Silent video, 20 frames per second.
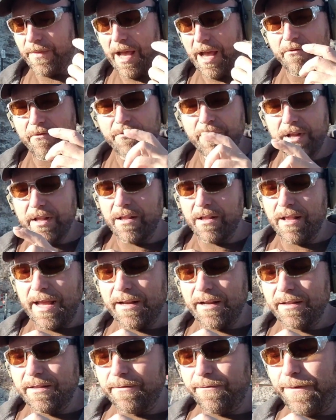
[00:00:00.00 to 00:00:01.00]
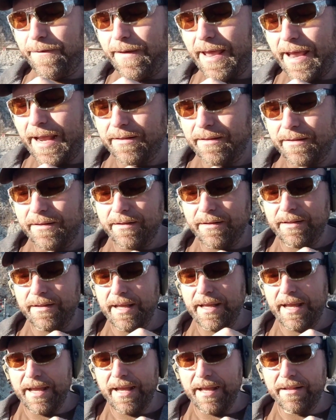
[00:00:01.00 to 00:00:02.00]
I really like the fact
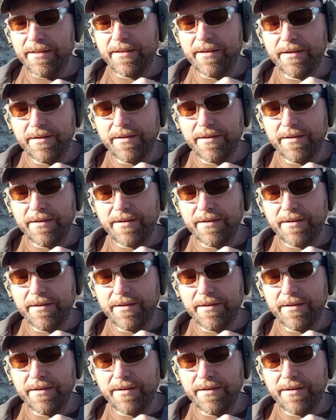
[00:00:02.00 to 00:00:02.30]
that